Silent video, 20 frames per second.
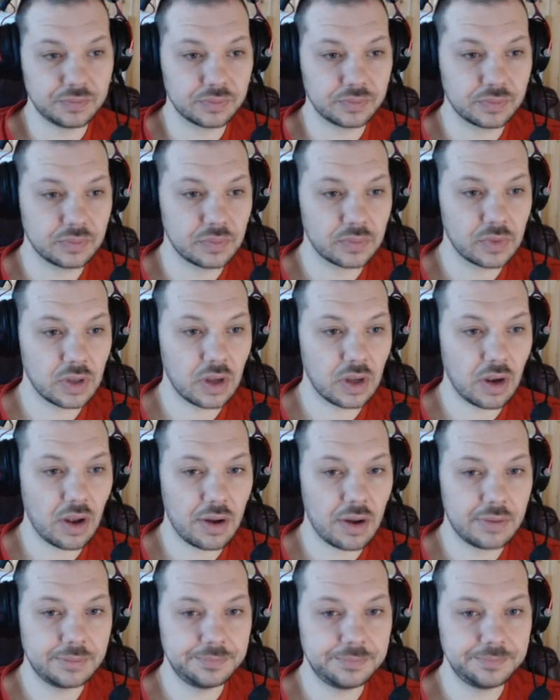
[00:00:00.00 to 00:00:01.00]

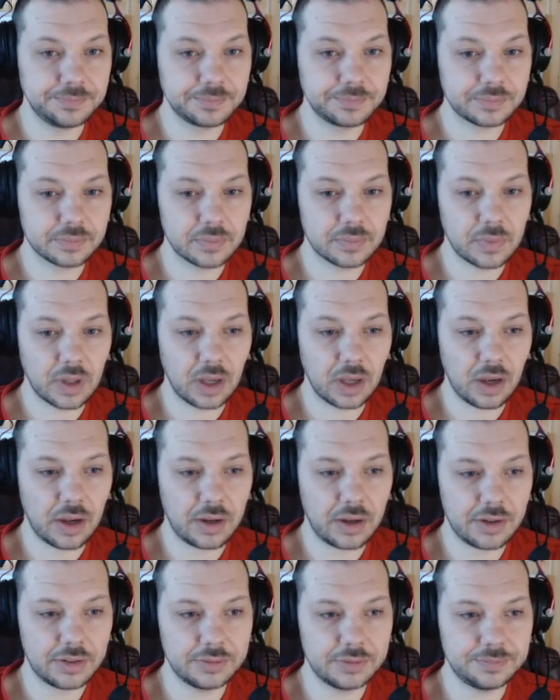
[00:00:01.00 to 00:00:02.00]

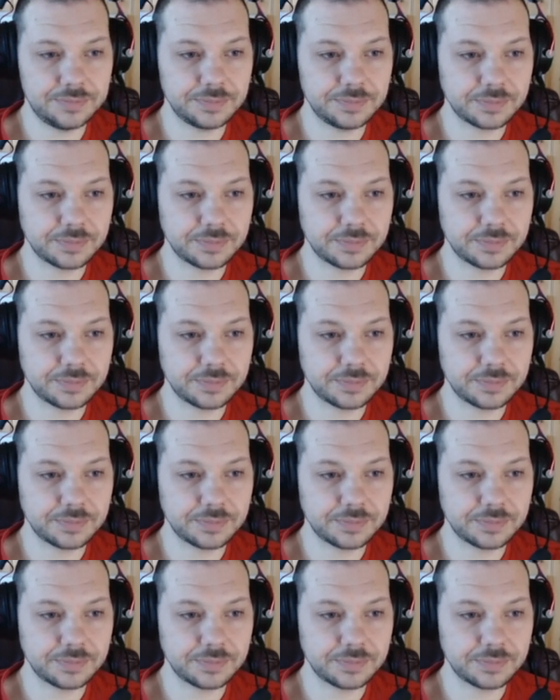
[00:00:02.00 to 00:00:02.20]
(silence)